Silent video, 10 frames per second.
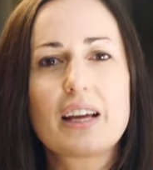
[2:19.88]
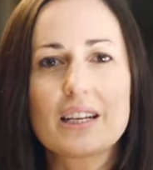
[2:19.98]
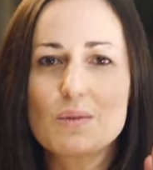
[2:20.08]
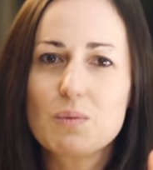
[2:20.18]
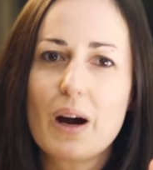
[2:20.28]
That
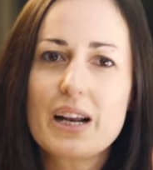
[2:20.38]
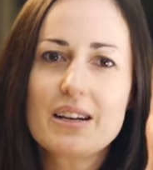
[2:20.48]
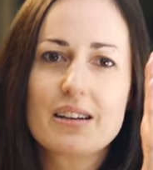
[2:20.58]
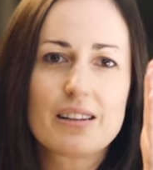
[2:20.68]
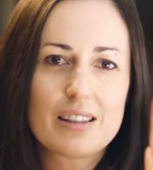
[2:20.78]
is
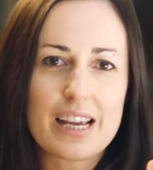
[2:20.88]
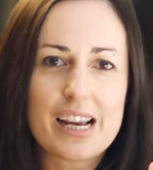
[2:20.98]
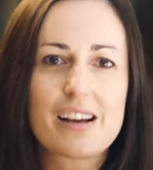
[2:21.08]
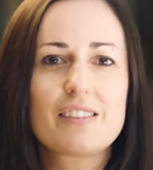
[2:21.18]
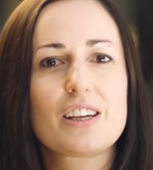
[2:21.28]
one
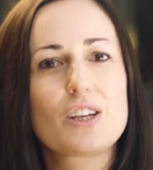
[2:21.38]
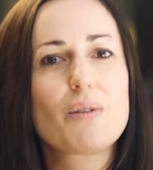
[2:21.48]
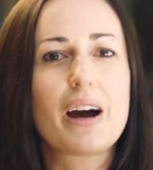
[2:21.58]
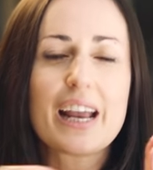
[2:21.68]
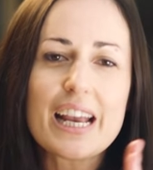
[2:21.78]
thing that
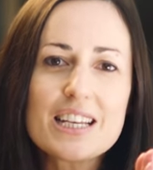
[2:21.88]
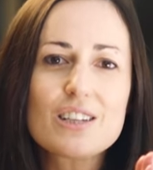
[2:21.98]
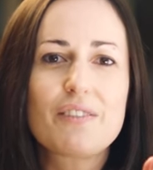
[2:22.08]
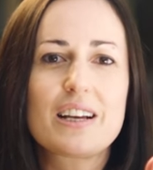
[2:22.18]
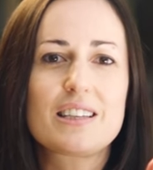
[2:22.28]
you are
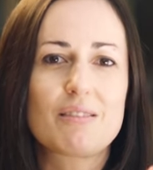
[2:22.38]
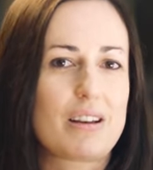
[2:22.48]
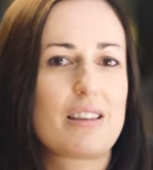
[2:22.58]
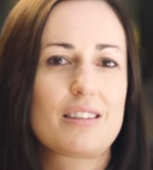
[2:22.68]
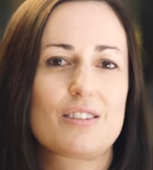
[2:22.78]
interfacing
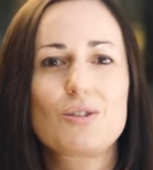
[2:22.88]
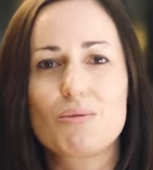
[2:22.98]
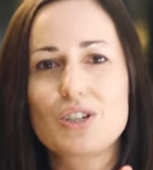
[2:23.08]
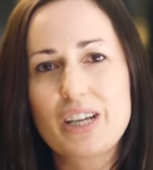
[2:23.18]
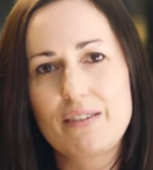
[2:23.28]
with
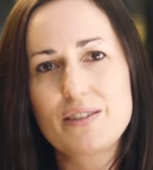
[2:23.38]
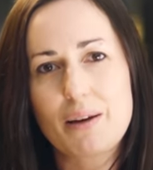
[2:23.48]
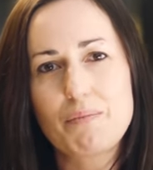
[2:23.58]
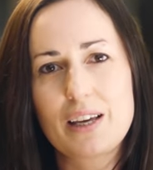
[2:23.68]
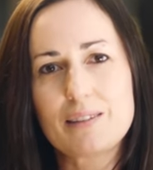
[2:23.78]
to achieve
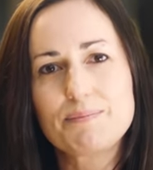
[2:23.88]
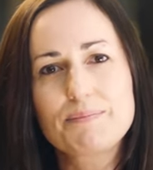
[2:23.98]
something.